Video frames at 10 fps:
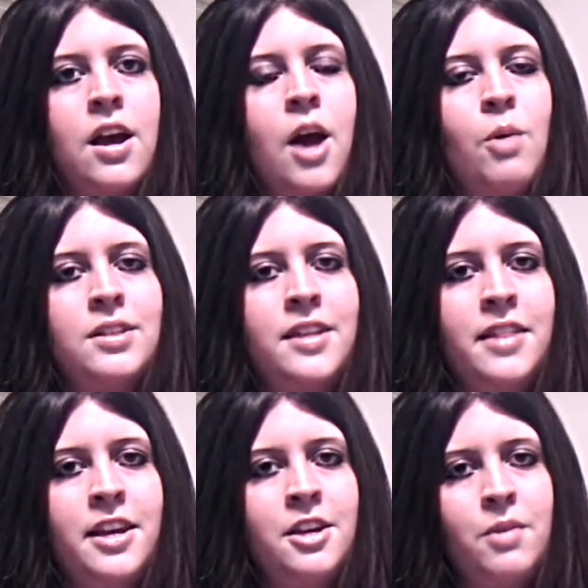I want to say
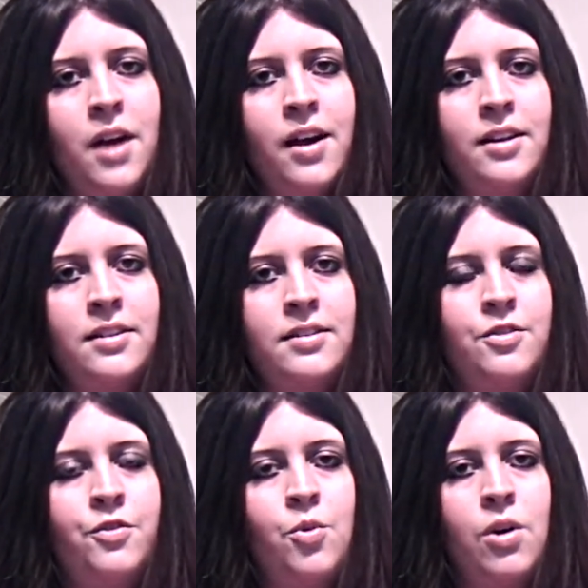thank you guys
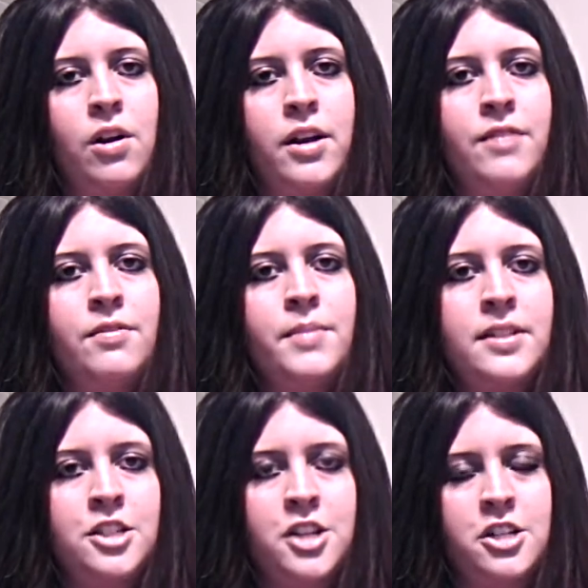for giving me
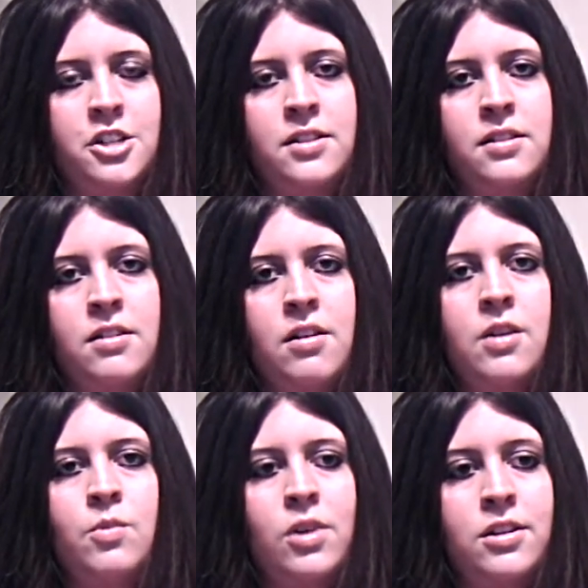suggestions
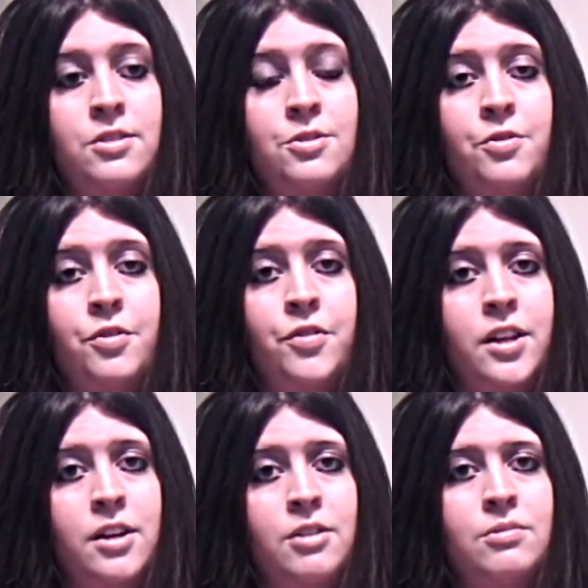on what to do for
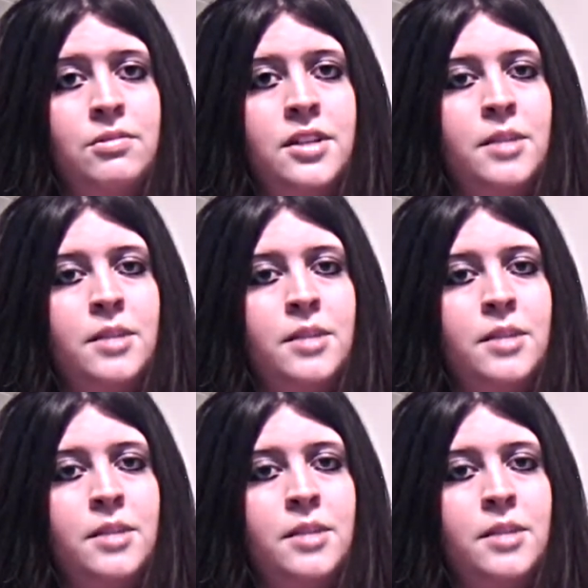videos.